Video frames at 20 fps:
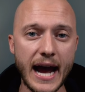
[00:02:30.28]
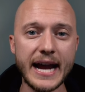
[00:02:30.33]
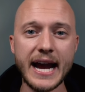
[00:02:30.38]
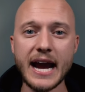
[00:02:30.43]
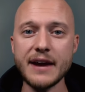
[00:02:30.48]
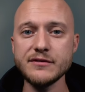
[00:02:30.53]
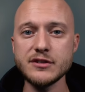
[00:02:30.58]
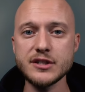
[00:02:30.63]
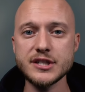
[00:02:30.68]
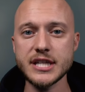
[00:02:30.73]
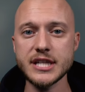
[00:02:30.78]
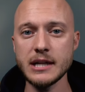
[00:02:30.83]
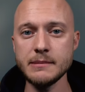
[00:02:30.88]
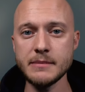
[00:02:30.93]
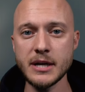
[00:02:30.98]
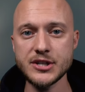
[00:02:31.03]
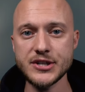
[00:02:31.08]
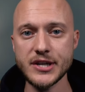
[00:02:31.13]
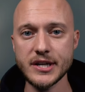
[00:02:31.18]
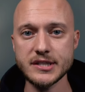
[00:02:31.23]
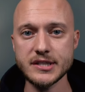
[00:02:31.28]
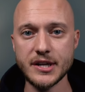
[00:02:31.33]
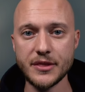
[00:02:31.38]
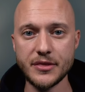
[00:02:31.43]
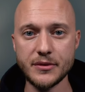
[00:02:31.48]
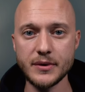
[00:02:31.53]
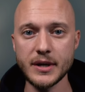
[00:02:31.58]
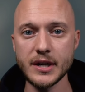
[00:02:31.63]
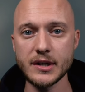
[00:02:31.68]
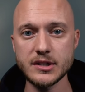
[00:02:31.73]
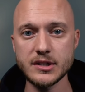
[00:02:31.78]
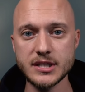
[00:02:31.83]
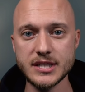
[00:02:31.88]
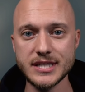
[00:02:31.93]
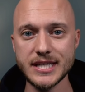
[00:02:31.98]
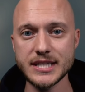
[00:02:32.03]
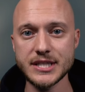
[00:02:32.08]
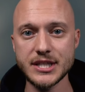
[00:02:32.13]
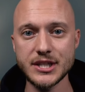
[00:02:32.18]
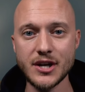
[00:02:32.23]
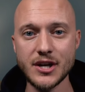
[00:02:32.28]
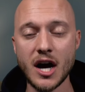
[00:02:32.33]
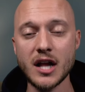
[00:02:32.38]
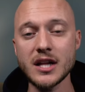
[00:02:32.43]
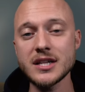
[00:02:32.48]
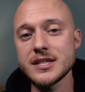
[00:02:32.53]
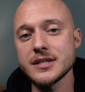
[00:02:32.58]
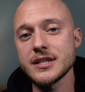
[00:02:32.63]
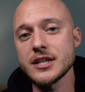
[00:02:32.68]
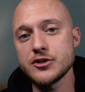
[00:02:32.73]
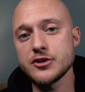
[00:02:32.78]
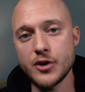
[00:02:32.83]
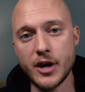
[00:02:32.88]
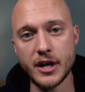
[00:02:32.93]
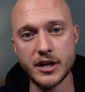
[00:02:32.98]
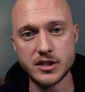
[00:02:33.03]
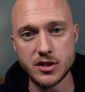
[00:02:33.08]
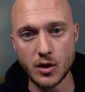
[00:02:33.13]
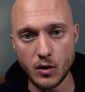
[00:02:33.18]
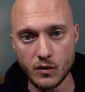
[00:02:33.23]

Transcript: I have to sell my shares at $360 and the trade is